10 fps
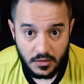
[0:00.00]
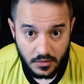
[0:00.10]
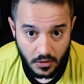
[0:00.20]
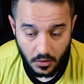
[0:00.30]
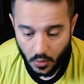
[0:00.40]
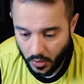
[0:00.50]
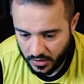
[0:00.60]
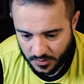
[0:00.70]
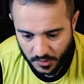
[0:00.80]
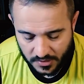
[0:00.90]
the
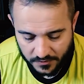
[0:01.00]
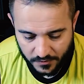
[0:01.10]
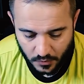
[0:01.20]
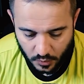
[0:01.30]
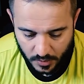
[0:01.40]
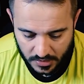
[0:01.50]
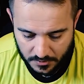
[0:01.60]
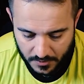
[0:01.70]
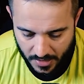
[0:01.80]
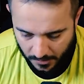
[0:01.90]
glorious Botafogo. But
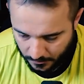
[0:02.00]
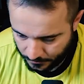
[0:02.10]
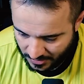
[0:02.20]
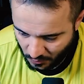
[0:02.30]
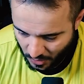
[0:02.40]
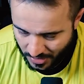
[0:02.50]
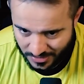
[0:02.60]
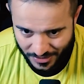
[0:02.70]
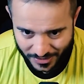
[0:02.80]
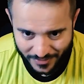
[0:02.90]
man, what a
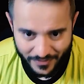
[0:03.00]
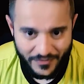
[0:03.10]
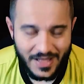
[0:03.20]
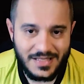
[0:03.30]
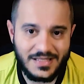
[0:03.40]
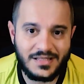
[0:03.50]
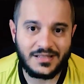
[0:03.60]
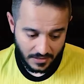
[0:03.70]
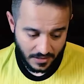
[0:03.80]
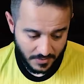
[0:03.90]
turn of events.
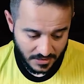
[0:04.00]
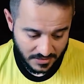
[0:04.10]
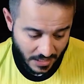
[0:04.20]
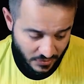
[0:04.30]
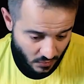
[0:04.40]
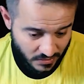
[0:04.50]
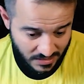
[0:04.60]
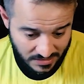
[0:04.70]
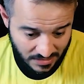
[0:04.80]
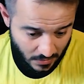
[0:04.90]
I mean, Sergio
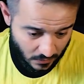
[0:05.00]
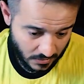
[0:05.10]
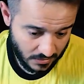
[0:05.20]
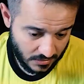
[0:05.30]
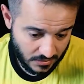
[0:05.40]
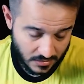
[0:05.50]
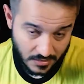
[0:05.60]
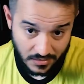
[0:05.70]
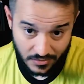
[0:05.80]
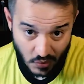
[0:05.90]
Conceição,
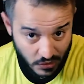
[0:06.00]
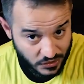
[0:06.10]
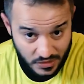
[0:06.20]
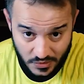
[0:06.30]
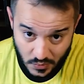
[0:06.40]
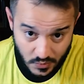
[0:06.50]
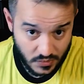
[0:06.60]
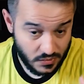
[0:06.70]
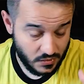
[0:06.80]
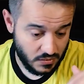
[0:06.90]
Jorge
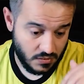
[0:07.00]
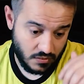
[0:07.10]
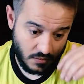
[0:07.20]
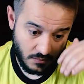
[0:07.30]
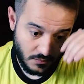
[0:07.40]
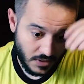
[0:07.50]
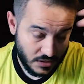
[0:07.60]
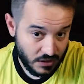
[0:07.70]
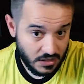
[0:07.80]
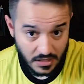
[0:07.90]
Jesus,
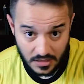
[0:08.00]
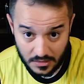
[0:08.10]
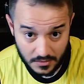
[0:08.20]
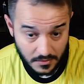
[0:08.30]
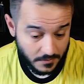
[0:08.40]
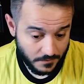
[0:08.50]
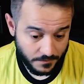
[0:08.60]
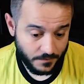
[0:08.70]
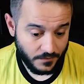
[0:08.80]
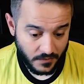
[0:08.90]
Mancini.
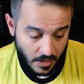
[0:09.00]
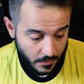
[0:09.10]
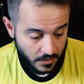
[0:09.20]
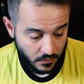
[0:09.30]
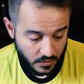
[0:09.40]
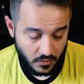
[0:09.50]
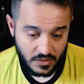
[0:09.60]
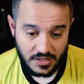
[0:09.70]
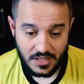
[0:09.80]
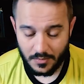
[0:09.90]
I mean, we will
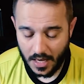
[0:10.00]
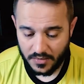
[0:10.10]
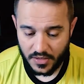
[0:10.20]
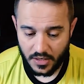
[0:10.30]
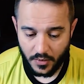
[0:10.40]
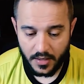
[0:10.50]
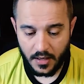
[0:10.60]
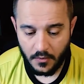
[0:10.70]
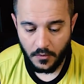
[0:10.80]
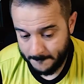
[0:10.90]
see. I think right
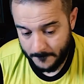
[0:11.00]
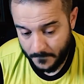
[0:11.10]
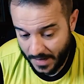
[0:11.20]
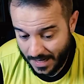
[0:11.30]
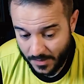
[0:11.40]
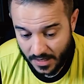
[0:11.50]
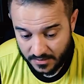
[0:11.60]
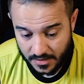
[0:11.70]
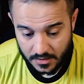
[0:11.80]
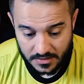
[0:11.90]
now, I
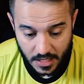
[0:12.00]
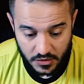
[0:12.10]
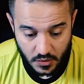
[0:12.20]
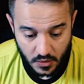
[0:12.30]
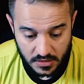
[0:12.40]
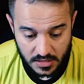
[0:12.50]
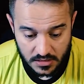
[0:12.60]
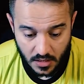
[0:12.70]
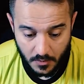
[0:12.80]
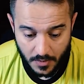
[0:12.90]
think Sergio
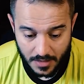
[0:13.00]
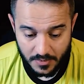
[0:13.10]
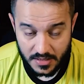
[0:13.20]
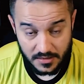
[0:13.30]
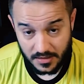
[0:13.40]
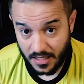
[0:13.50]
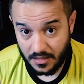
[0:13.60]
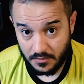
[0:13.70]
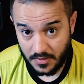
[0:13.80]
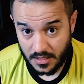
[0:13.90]
Conceição might be the
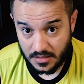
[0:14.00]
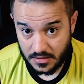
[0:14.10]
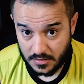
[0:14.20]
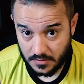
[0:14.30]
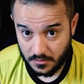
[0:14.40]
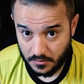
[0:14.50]
name that